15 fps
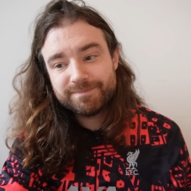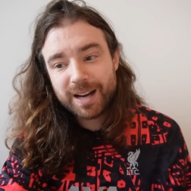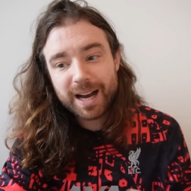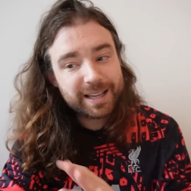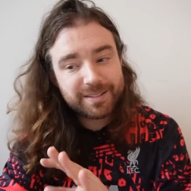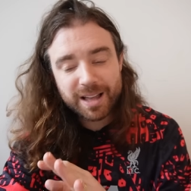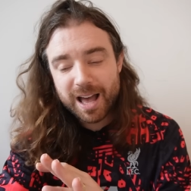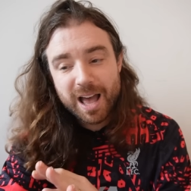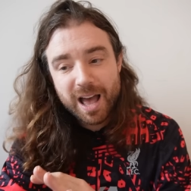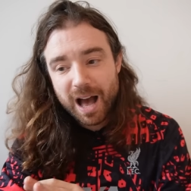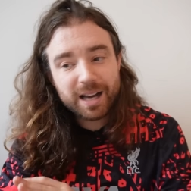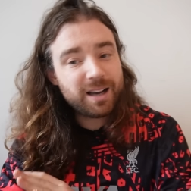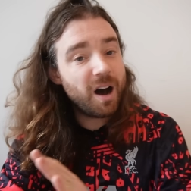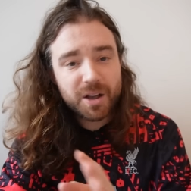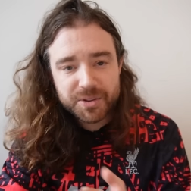I,
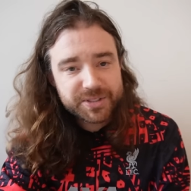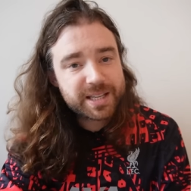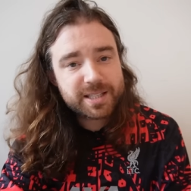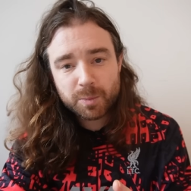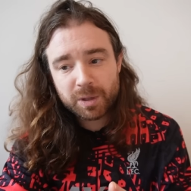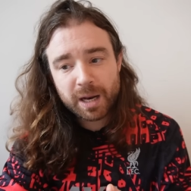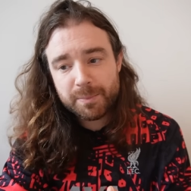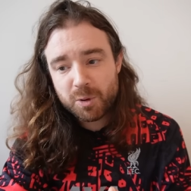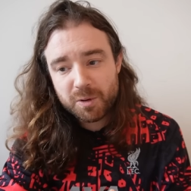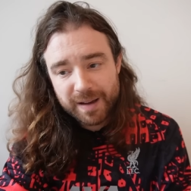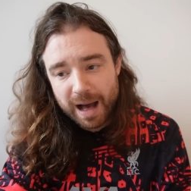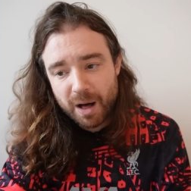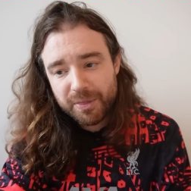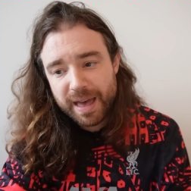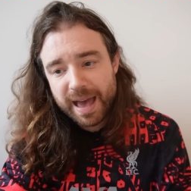I can't see someone I'd move
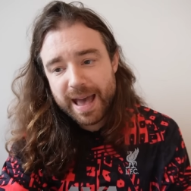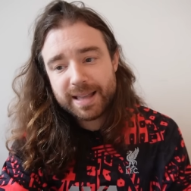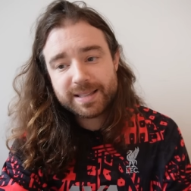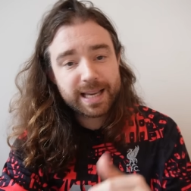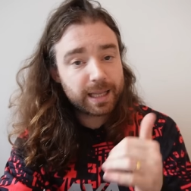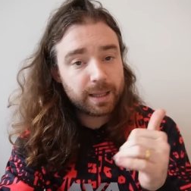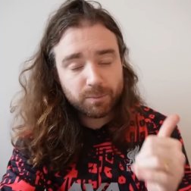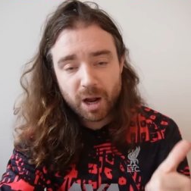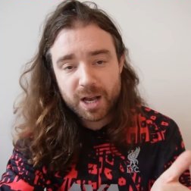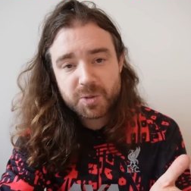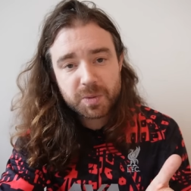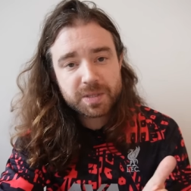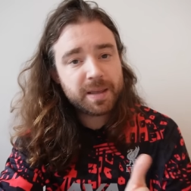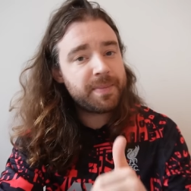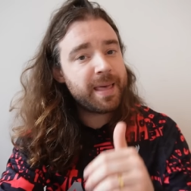out there. Declan Rice
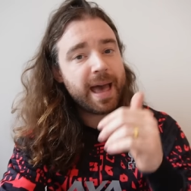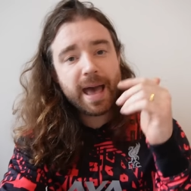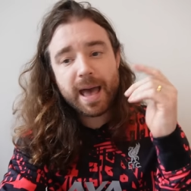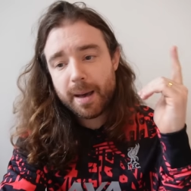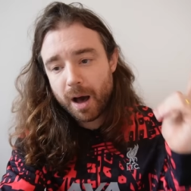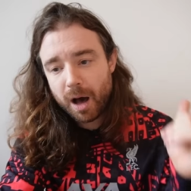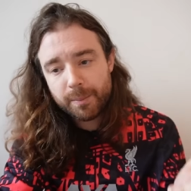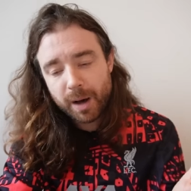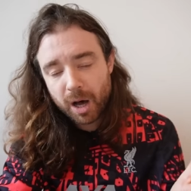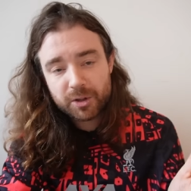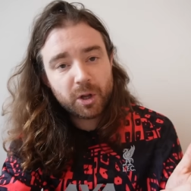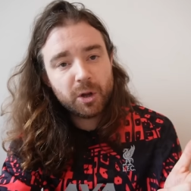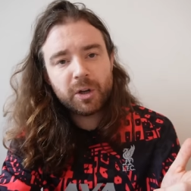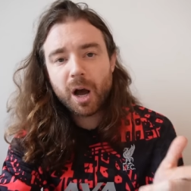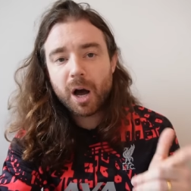was in there. Um,
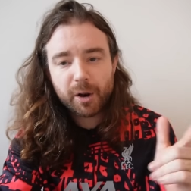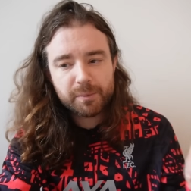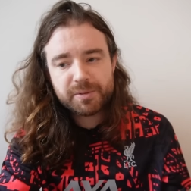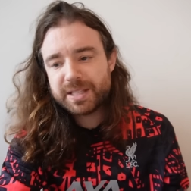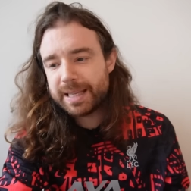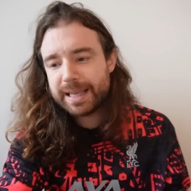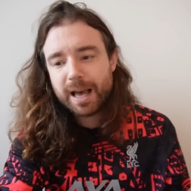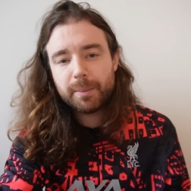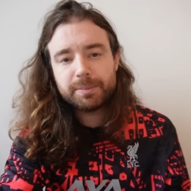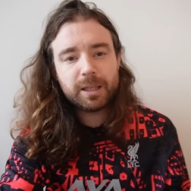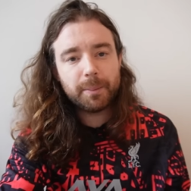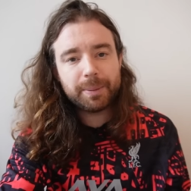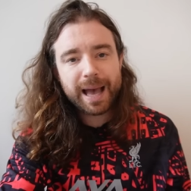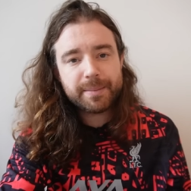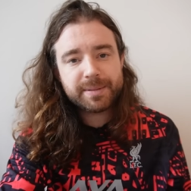Martin Odegaard, obviously, the club,
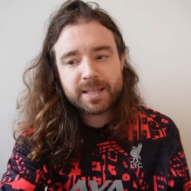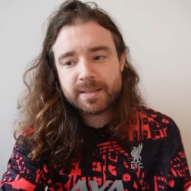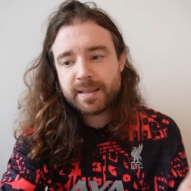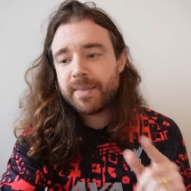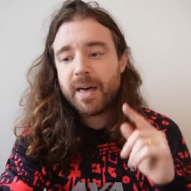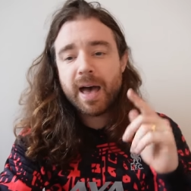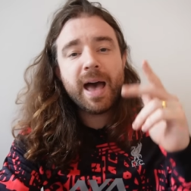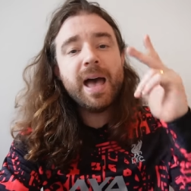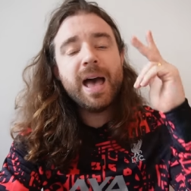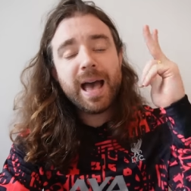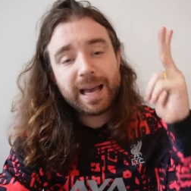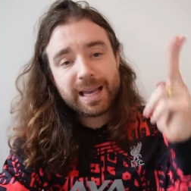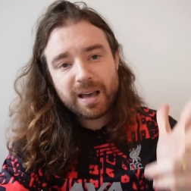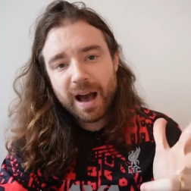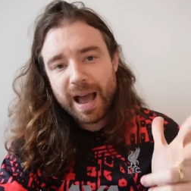club captain's in there.
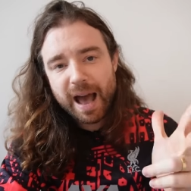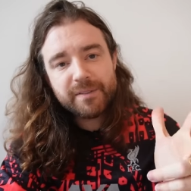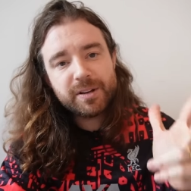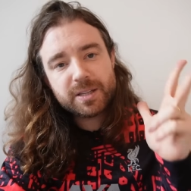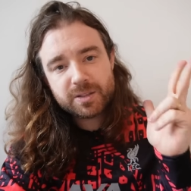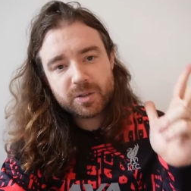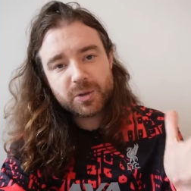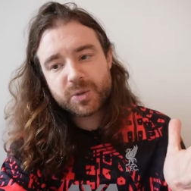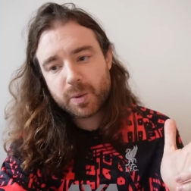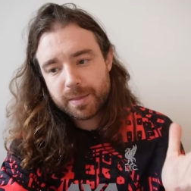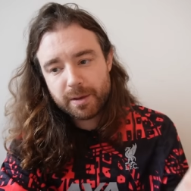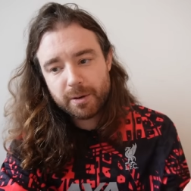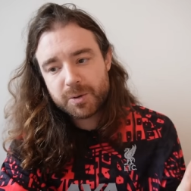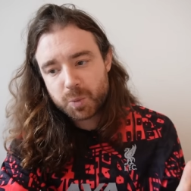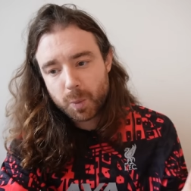And Kai Havertz is also in
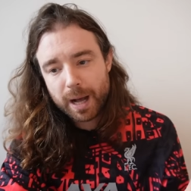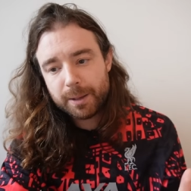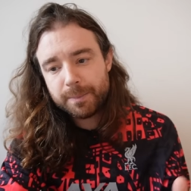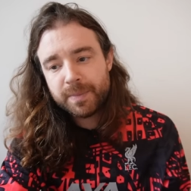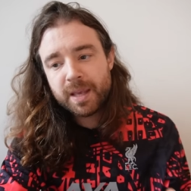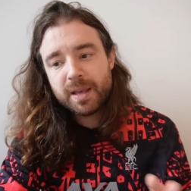there as well.